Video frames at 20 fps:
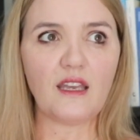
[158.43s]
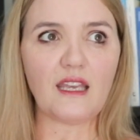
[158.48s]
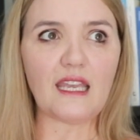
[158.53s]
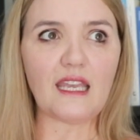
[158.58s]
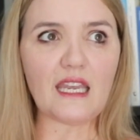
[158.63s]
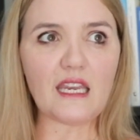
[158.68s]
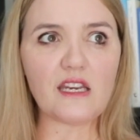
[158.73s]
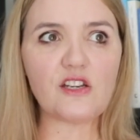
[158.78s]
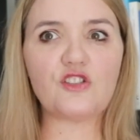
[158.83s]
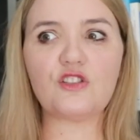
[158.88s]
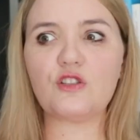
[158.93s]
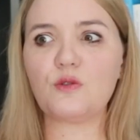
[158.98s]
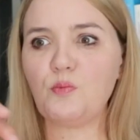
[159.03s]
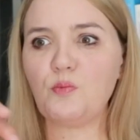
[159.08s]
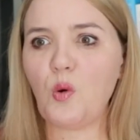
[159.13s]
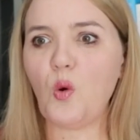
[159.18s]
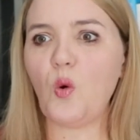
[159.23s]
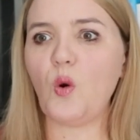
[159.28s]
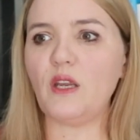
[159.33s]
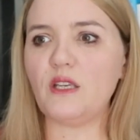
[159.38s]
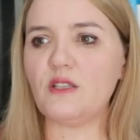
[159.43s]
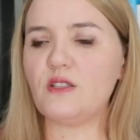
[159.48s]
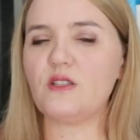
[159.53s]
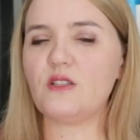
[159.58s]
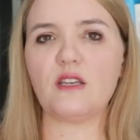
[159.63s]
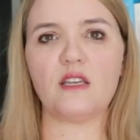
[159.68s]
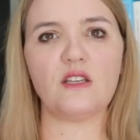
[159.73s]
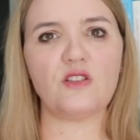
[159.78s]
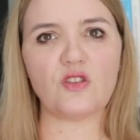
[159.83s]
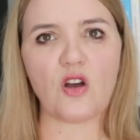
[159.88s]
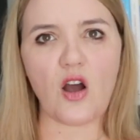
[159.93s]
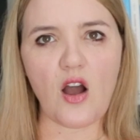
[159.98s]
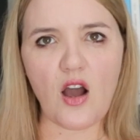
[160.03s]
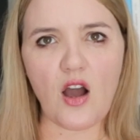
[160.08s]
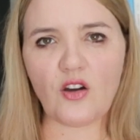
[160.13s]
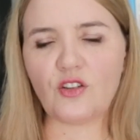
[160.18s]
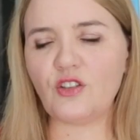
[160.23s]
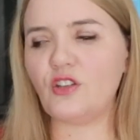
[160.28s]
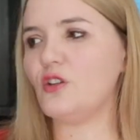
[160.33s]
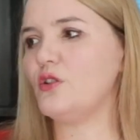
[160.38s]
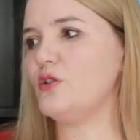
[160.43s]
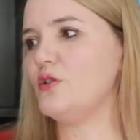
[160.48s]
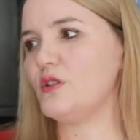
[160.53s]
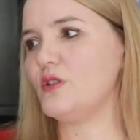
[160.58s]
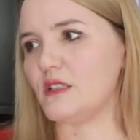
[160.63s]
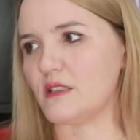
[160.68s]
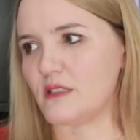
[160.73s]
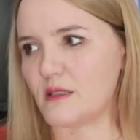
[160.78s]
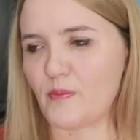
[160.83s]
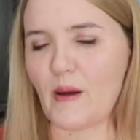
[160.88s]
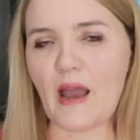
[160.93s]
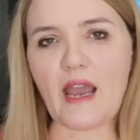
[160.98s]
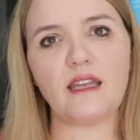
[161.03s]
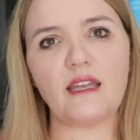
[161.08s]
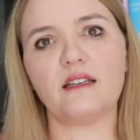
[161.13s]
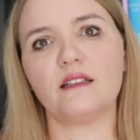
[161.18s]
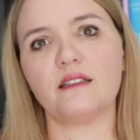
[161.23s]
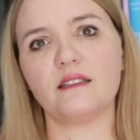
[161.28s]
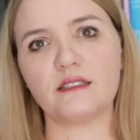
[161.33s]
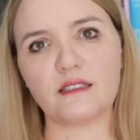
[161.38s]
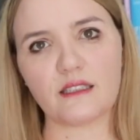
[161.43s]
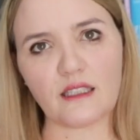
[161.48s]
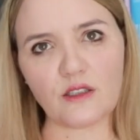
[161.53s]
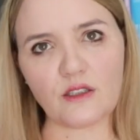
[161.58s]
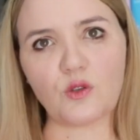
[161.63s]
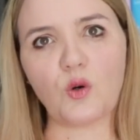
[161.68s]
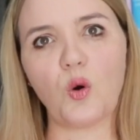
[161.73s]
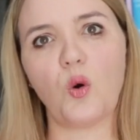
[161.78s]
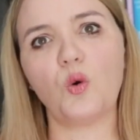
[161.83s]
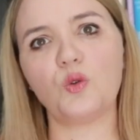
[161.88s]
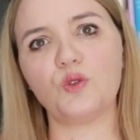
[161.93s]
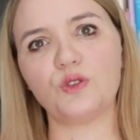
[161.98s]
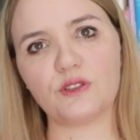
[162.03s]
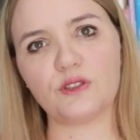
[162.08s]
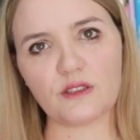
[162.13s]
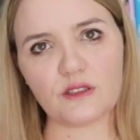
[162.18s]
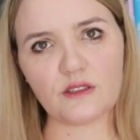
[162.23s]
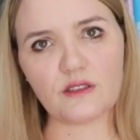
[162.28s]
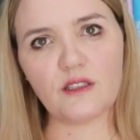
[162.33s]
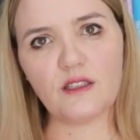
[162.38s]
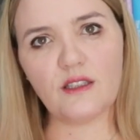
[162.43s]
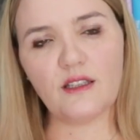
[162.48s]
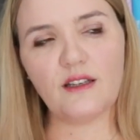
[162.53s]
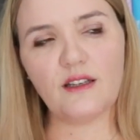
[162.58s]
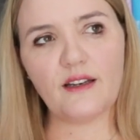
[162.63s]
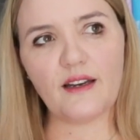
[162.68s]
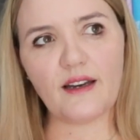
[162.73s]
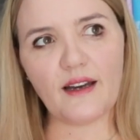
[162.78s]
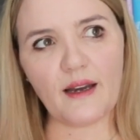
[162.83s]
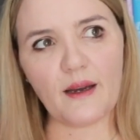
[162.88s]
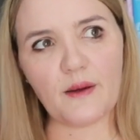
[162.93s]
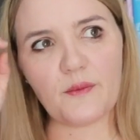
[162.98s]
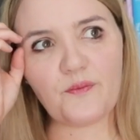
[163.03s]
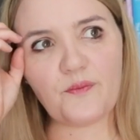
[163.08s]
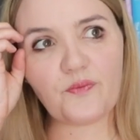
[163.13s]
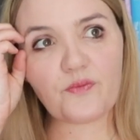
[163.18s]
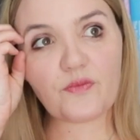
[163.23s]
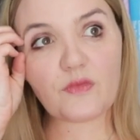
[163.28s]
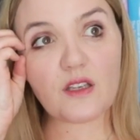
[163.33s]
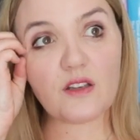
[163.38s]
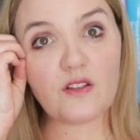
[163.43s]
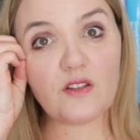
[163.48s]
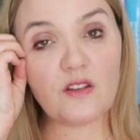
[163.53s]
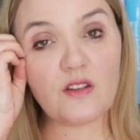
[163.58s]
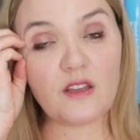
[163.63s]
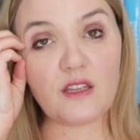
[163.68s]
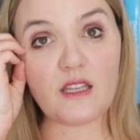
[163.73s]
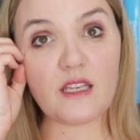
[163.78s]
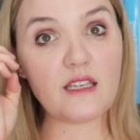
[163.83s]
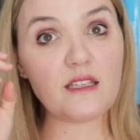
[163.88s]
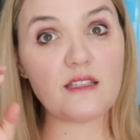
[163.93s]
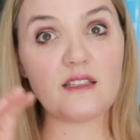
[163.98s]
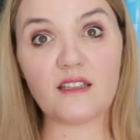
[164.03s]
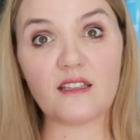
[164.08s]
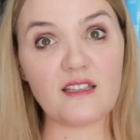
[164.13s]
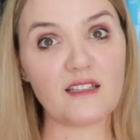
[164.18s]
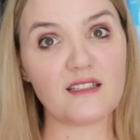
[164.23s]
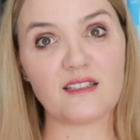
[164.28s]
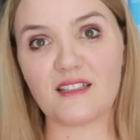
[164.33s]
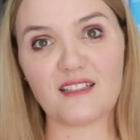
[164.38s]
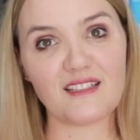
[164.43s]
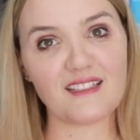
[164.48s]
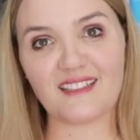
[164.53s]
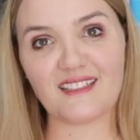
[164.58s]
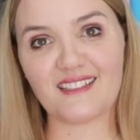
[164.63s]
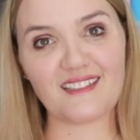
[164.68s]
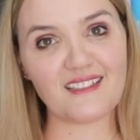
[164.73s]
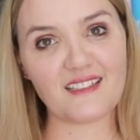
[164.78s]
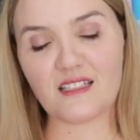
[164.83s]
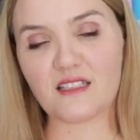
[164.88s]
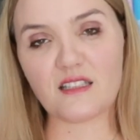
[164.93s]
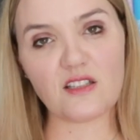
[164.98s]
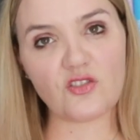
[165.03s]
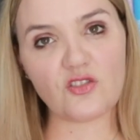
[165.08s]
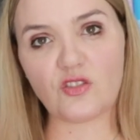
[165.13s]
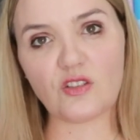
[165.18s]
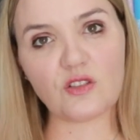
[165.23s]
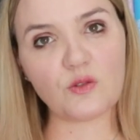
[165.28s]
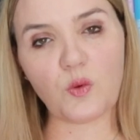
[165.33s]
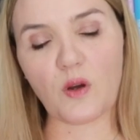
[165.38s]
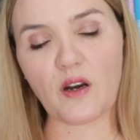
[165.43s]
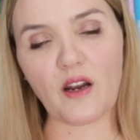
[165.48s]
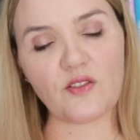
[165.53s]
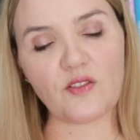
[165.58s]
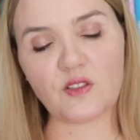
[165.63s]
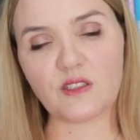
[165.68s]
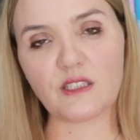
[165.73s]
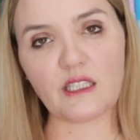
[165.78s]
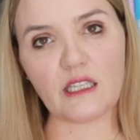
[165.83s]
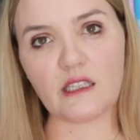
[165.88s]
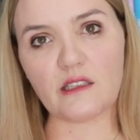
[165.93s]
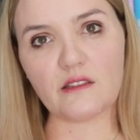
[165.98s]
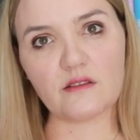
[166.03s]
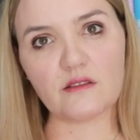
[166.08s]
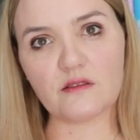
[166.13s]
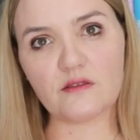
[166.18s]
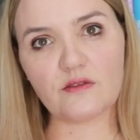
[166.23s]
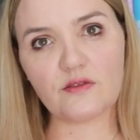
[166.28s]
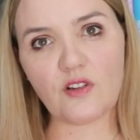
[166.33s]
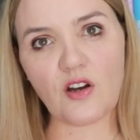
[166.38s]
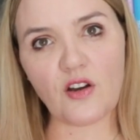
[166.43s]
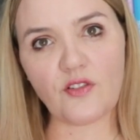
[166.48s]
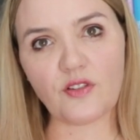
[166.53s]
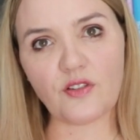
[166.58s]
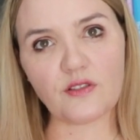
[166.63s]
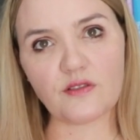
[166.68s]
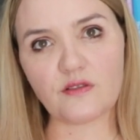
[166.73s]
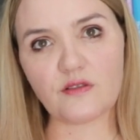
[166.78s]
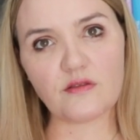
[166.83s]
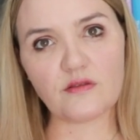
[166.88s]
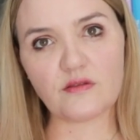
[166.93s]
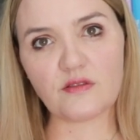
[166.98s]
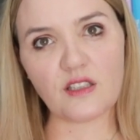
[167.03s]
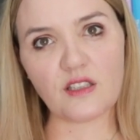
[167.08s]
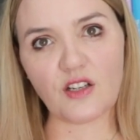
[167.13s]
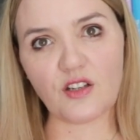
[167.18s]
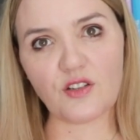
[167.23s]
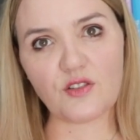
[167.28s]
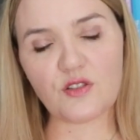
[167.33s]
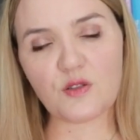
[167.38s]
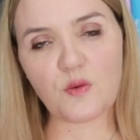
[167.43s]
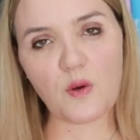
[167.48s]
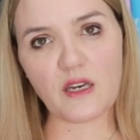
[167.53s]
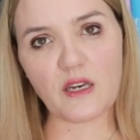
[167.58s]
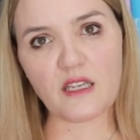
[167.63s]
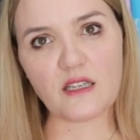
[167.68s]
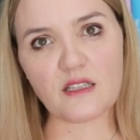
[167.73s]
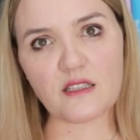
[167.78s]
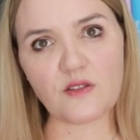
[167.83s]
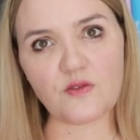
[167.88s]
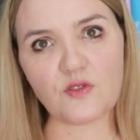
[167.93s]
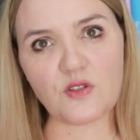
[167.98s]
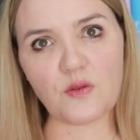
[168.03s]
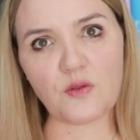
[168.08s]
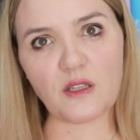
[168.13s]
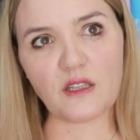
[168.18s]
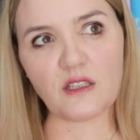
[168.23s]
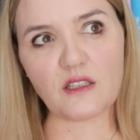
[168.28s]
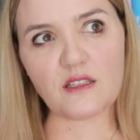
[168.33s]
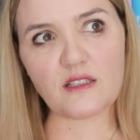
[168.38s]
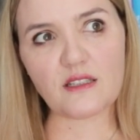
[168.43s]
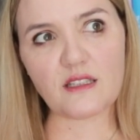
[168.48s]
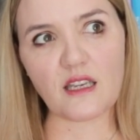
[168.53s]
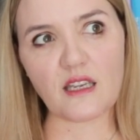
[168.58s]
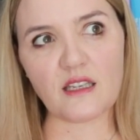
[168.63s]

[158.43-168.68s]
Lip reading: Each point is argued and debated in court. This is just what I've seen over 20 years of doing this.